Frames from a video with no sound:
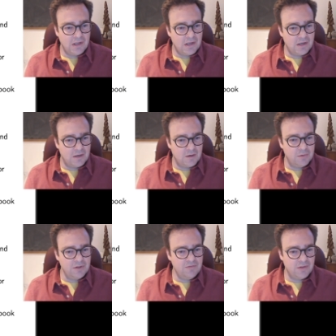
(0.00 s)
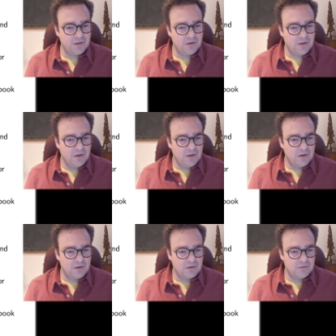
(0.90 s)
Uh, I believe that
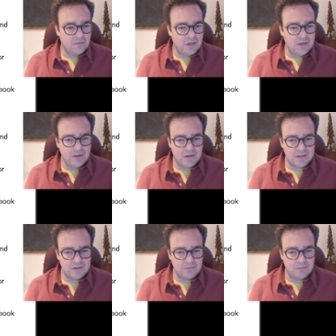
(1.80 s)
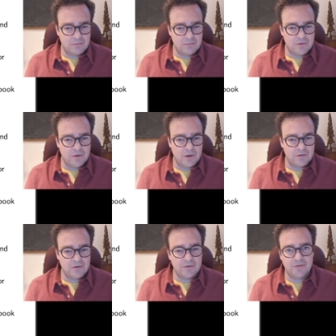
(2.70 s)
uh, Zucchini actually
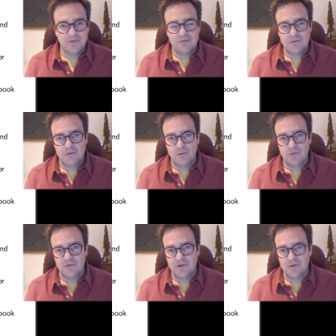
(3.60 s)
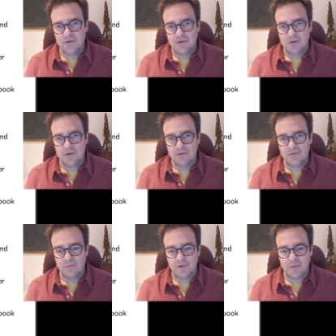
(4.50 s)
taught this course here
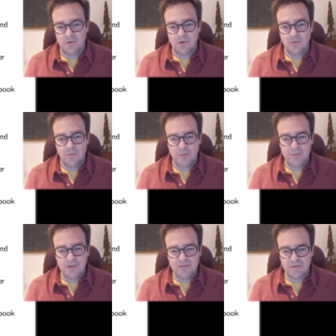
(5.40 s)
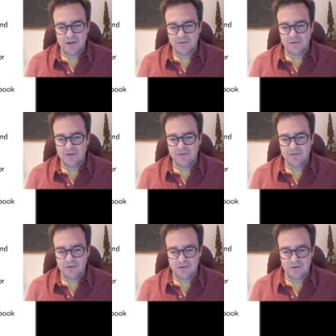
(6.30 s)
some time ago. Maybe these slides are
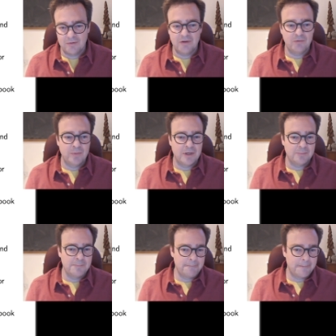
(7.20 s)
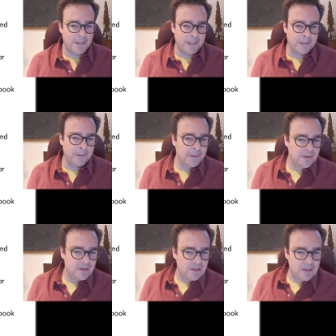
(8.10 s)
his. I never met him.
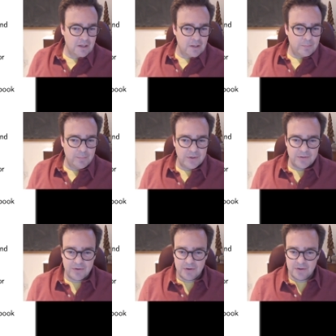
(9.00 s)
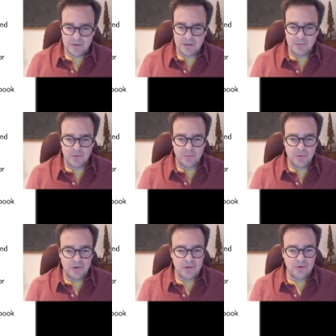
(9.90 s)
but that one's
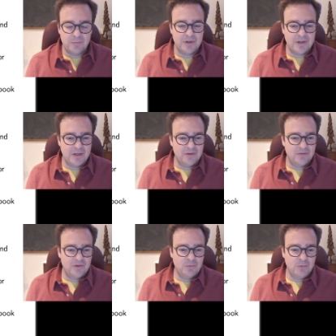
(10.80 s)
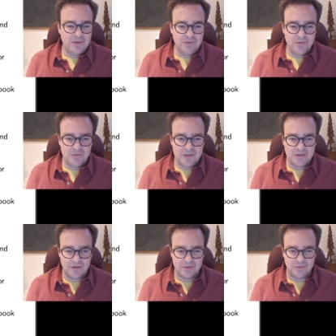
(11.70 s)
pretty good. But again, it's it's way too
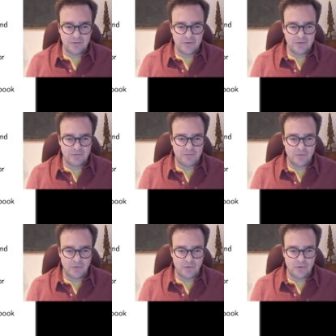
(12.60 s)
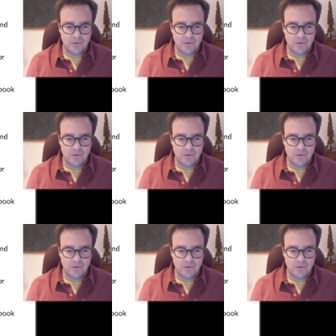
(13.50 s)
detailed for